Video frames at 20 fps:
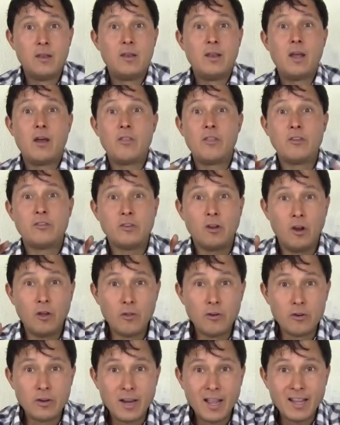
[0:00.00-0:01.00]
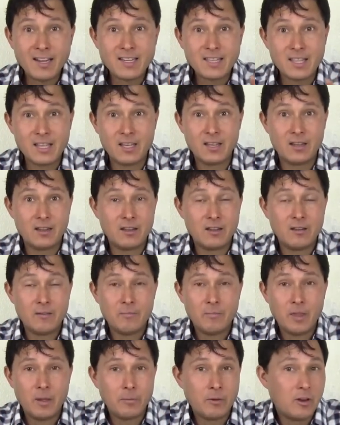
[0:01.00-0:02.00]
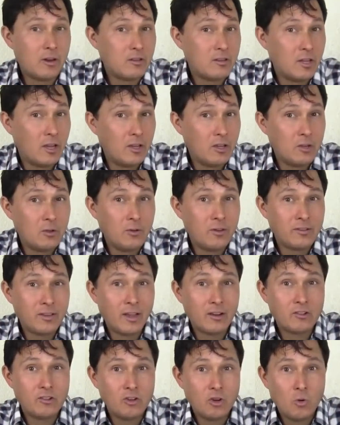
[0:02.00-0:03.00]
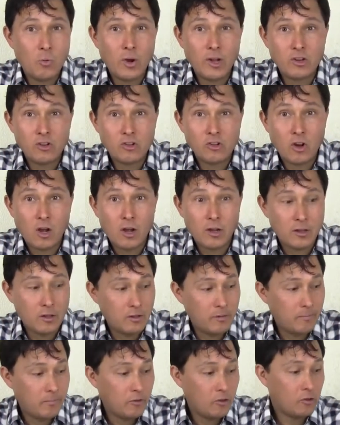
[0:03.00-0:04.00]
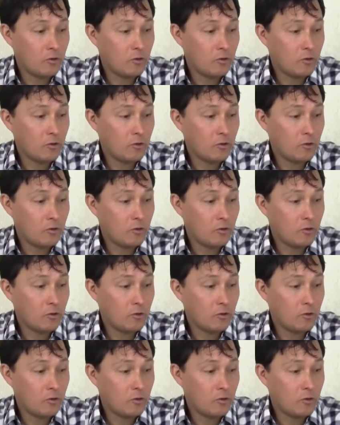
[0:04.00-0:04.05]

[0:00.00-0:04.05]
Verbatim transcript: Now this other next thing I'm going to tell you is actually quite shocking.